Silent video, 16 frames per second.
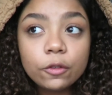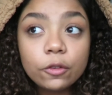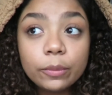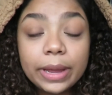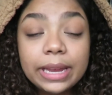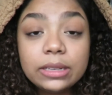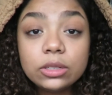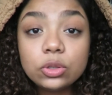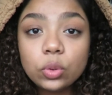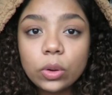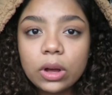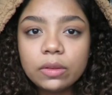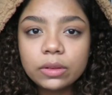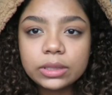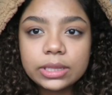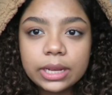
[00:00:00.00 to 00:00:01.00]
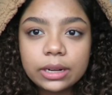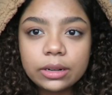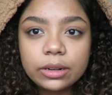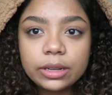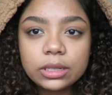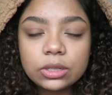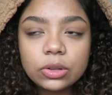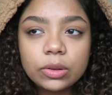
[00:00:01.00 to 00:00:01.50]
to 12 on
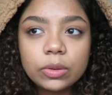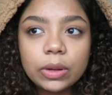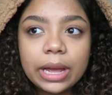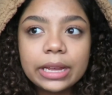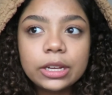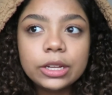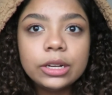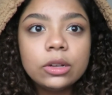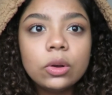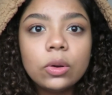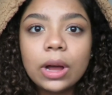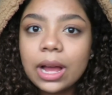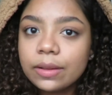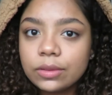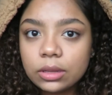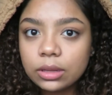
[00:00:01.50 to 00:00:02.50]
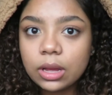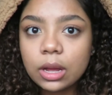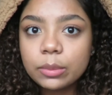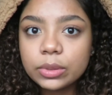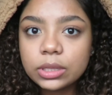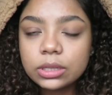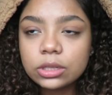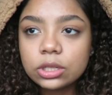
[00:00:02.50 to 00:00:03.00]
Saturday, so I couldn't go after the
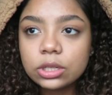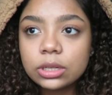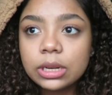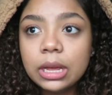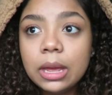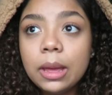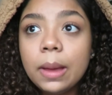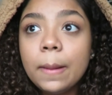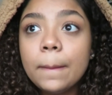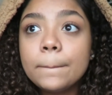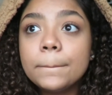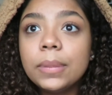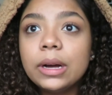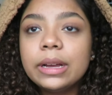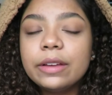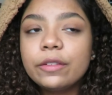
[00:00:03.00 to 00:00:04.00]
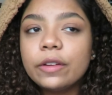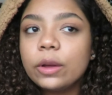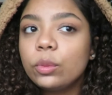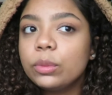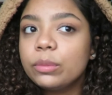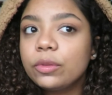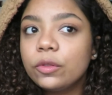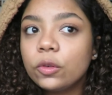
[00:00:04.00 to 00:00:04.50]
competition, but if I
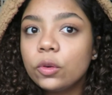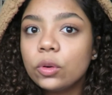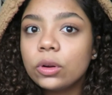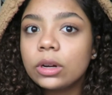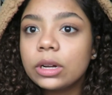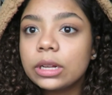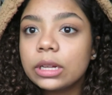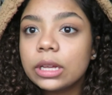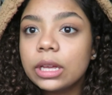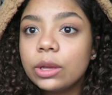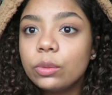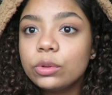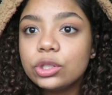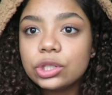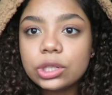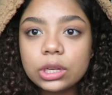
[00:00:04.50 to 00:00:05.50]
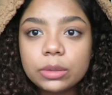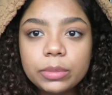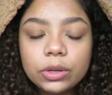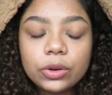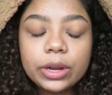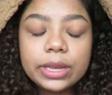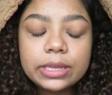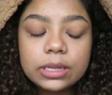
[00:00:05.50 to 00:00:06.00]
went before, it was just gonna be
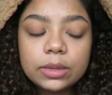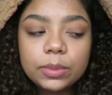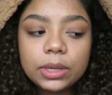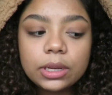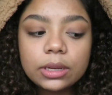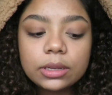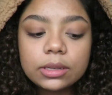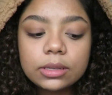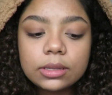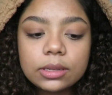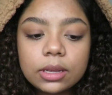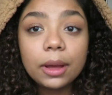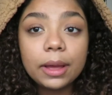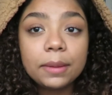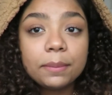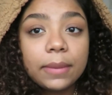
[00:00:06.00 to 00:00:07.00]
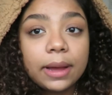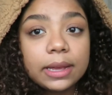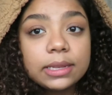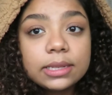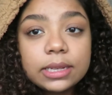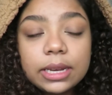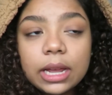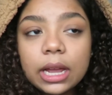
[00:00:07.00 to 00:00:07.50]
crazy because in my
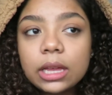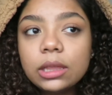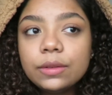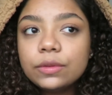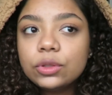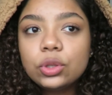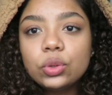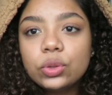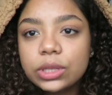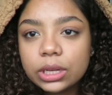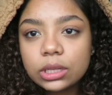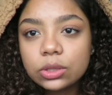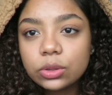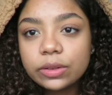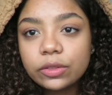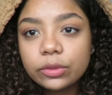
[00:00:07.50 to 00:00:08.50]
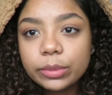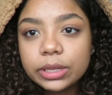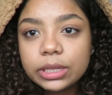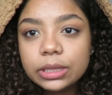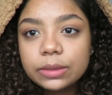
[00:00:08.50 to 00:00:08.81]
city, I live 2 seconds away from my